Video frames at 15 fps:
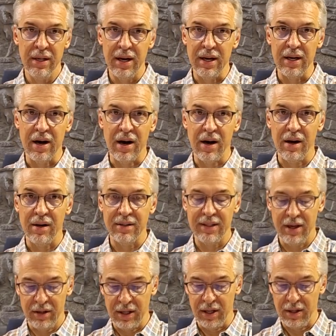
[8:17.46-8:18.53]
And I'll
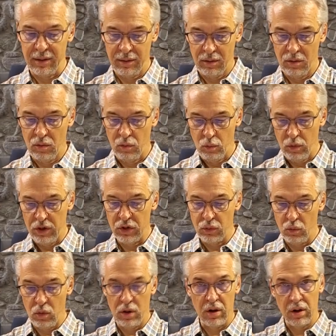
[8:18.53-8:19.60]
tell you which
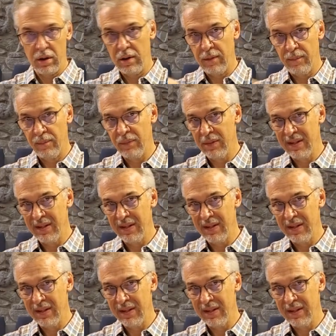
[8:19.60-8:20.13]
word